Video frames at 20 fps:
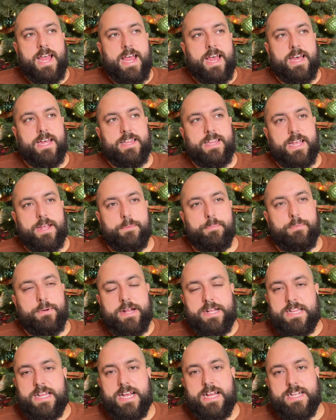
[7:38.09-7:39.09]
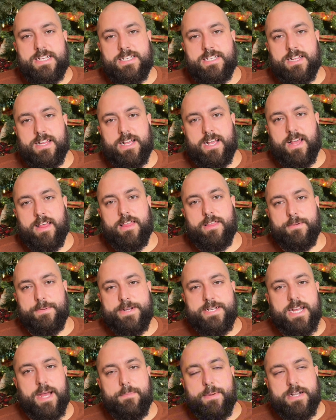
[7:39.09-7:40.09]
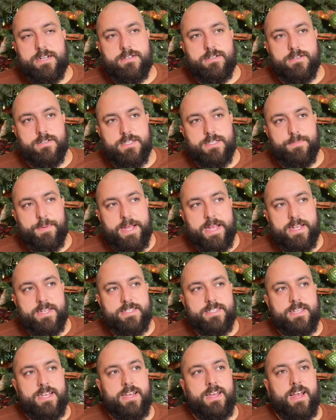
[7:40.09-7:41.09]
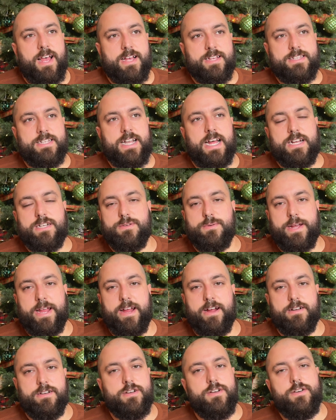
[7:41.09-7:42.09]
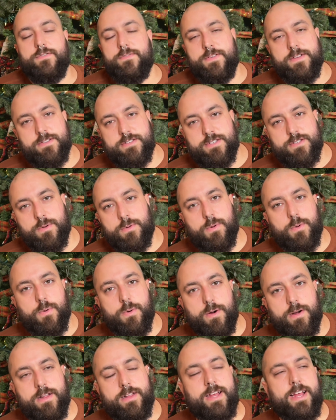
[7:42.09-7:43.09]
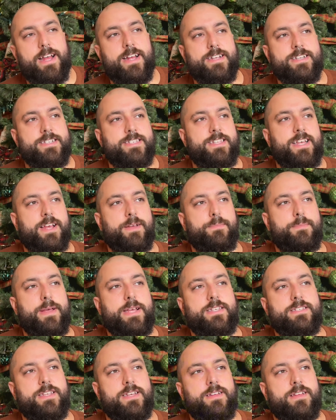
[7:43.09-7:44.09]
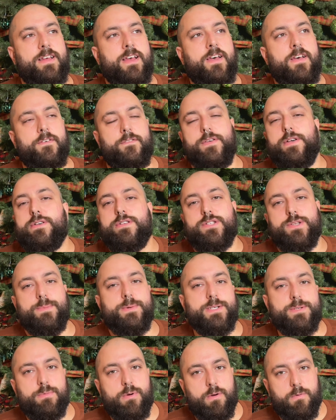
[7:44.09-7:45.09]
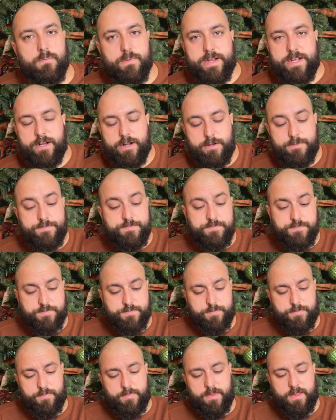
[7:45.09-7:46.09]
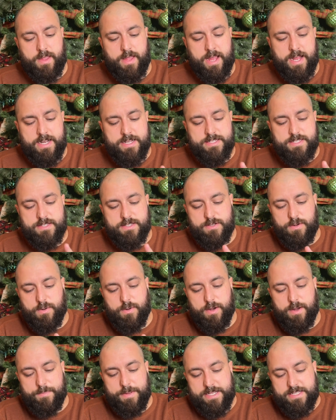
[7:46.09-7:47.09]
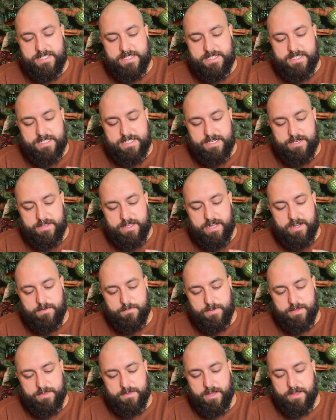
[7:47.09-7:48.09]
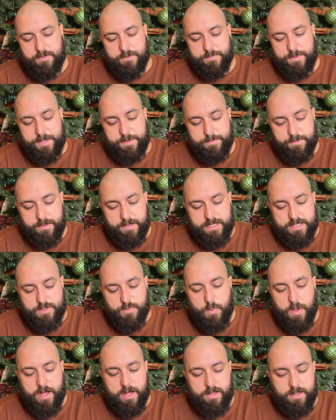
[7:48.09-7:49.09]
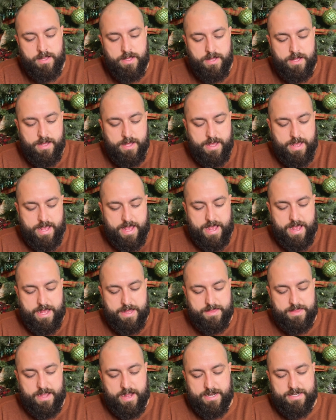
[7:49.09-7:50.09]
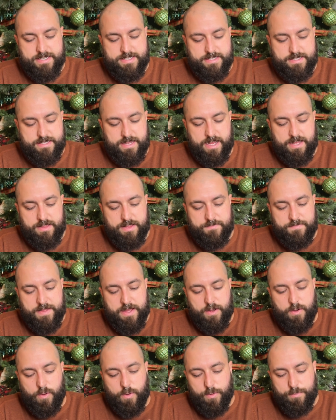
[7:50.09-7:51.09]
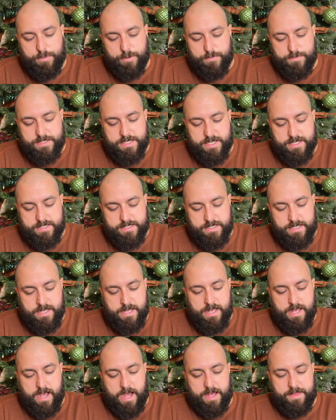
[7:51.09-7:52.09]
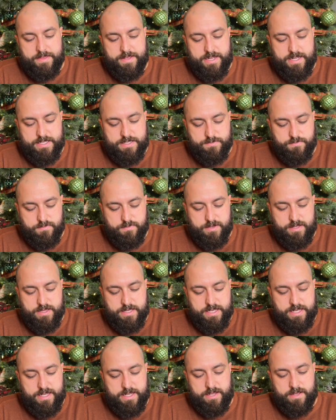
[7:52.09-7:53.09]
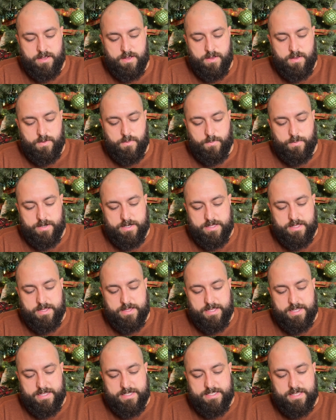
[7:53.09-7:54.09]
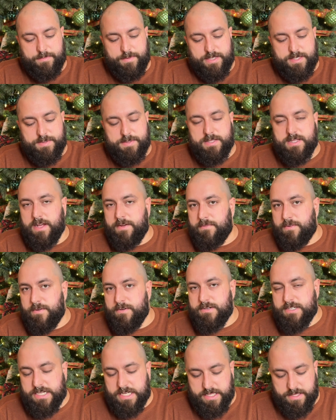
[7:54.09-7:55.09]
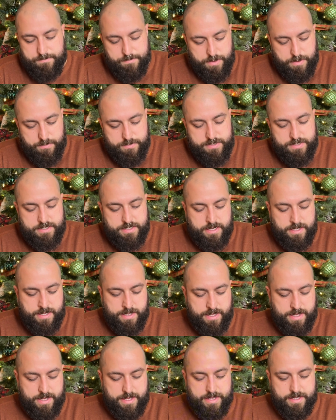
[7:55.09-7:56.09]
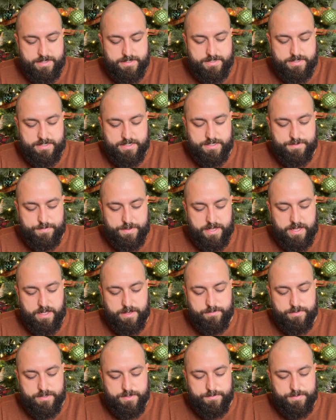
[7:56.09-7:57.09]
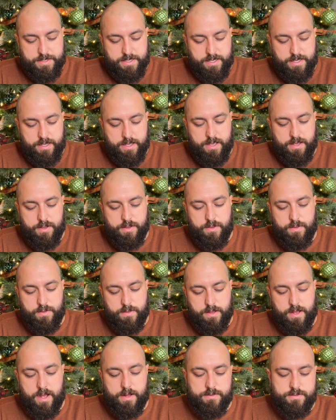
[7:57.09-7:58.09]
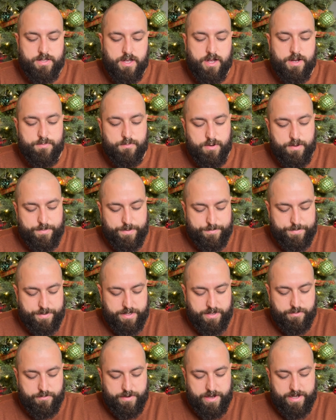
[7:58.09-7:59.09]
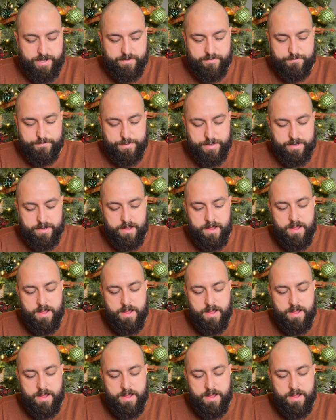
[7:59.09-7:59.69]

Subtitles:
and like bring that into like a 3-dimensional space as an actual character feels so cool, and just like makes it feel so much more real. And it's so amazing to share that with other people as well. And I love that whole process. I think it's really one of the things that makes me love crochet the most, is just being able to be, I'll talk more about being creative, but